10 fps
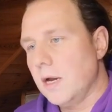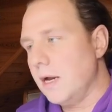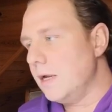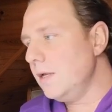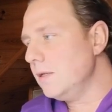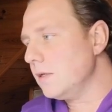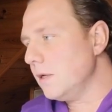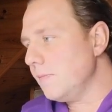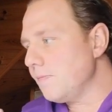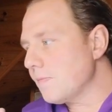And
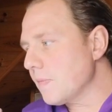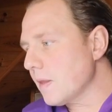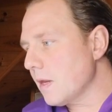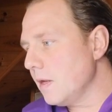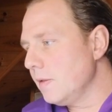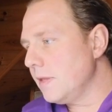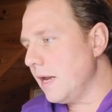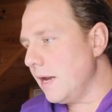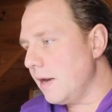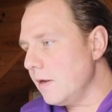
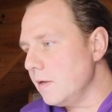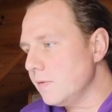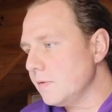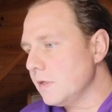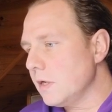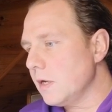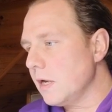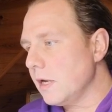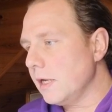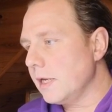there
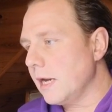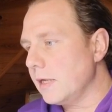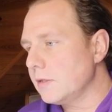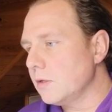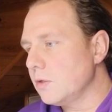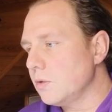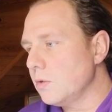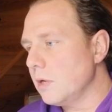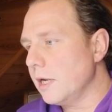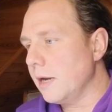it has to
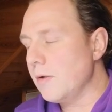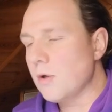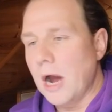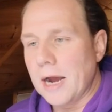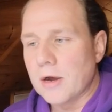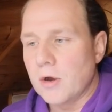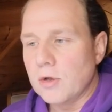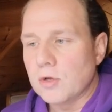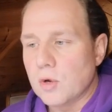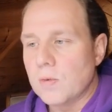do, and I
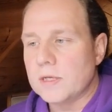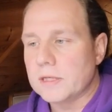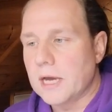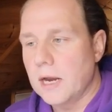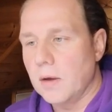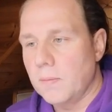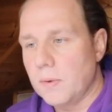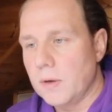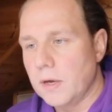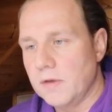can't always gallop.
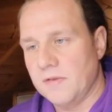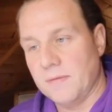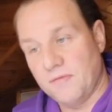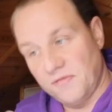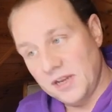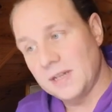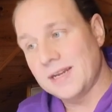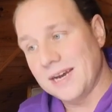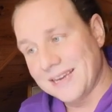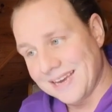If I'm fit,
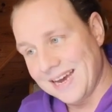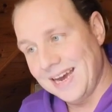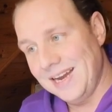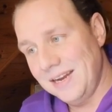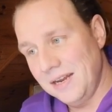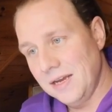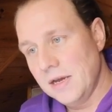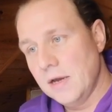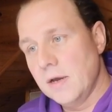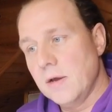I can.
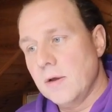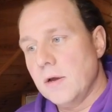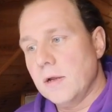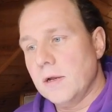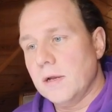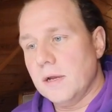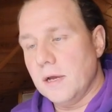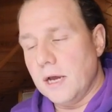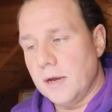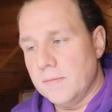
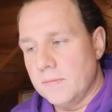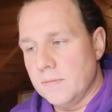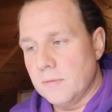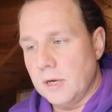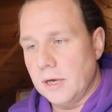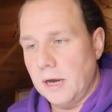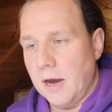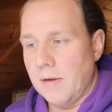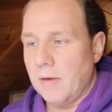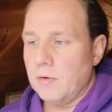
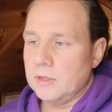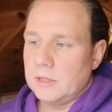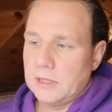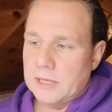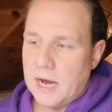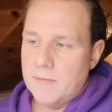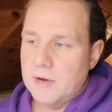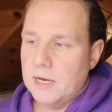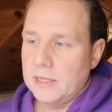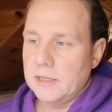I was in the time
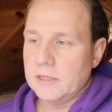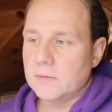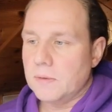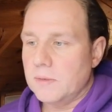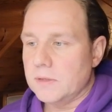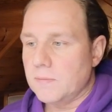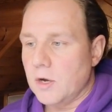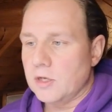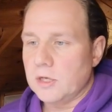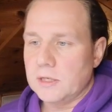when I didn't swim as
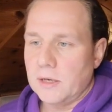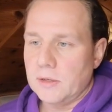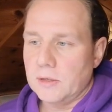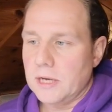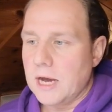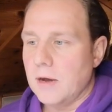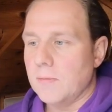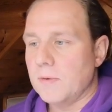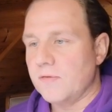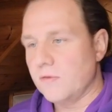much as I did
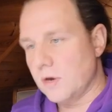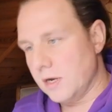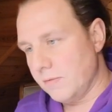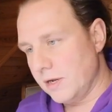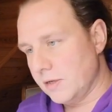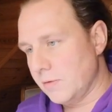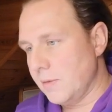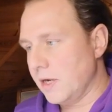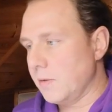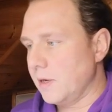now, before I went on
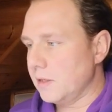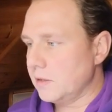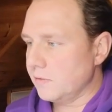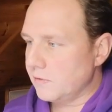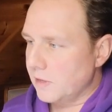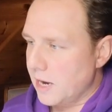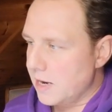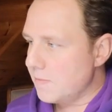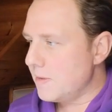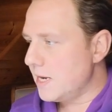my quest of the
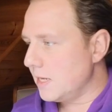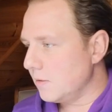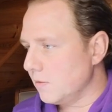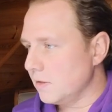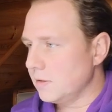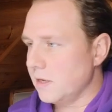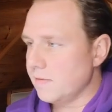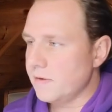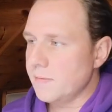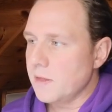Ironman and
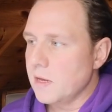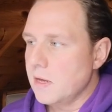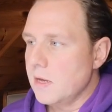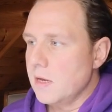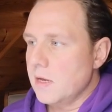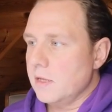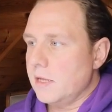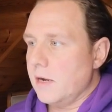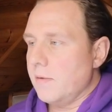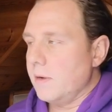whatsoever.
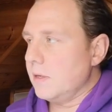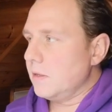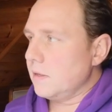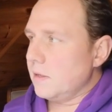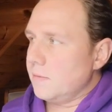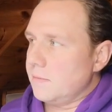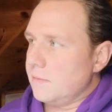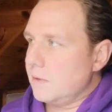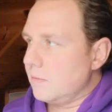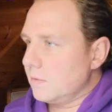
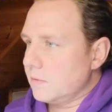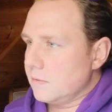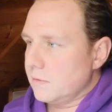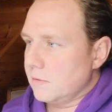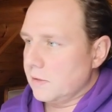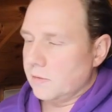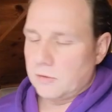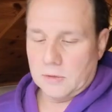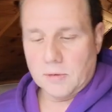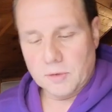When I was,
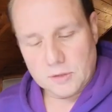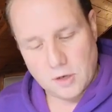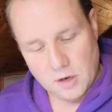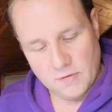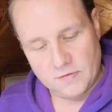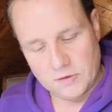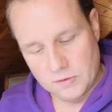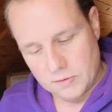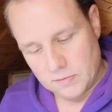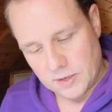so that was after
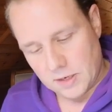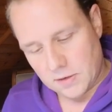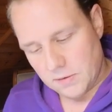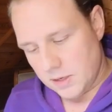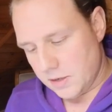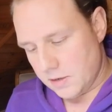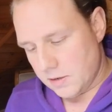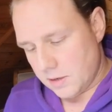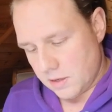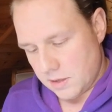my
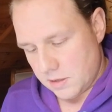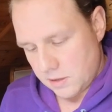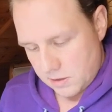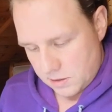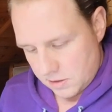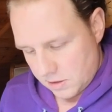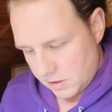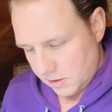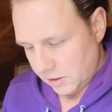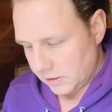career, and then
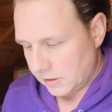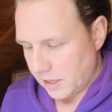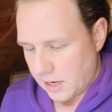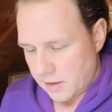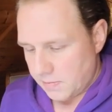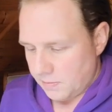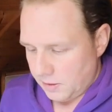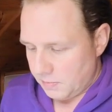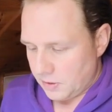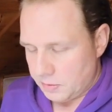this time
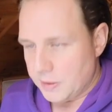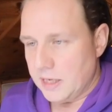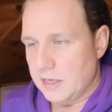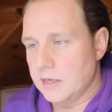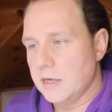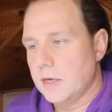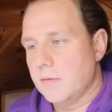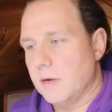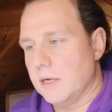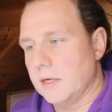in between
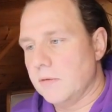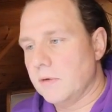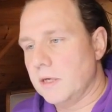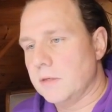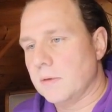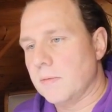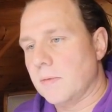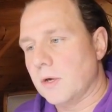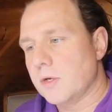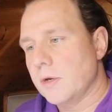where I didn't really swim
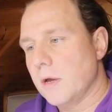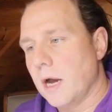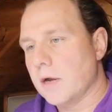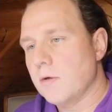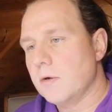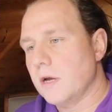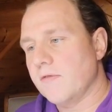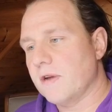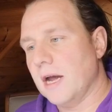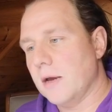much, I couldn't
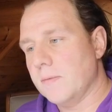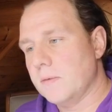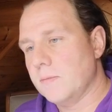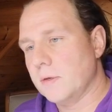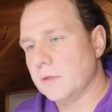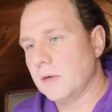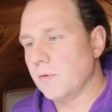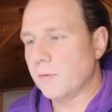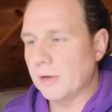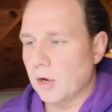have galloped, because that
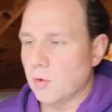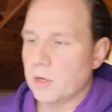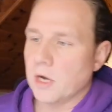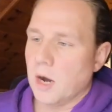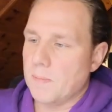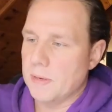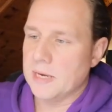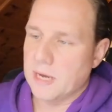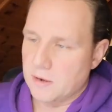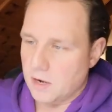would be only up and
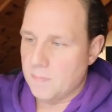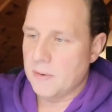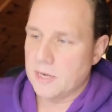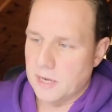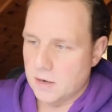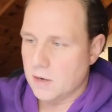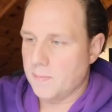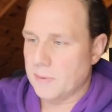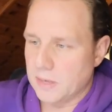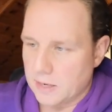down, up and down,
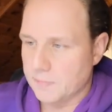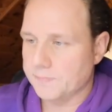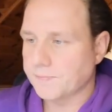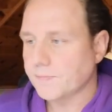up and down.